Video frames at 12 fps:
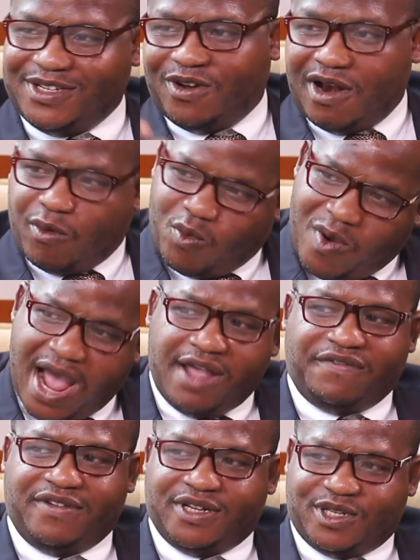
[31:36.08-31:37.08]
see, your
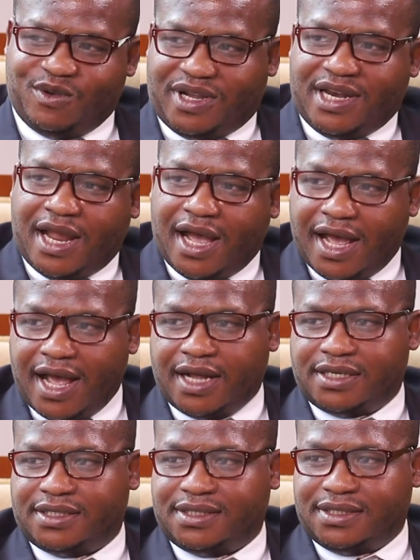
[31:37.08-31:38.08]
wife is looking at
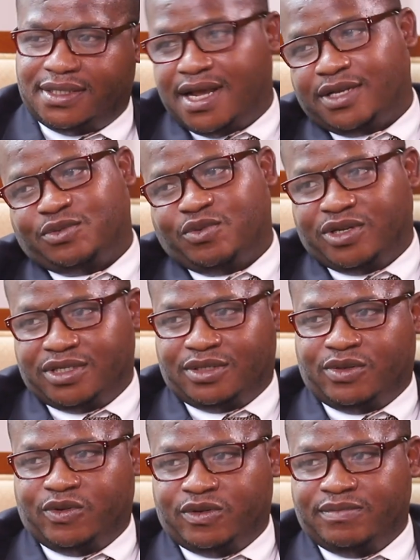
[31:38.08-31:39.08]
us. That's what she
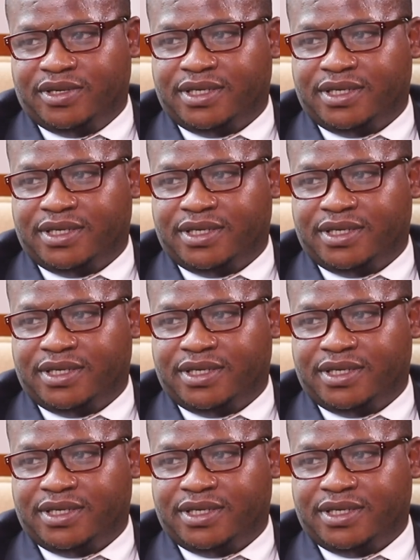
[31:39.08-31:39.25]
told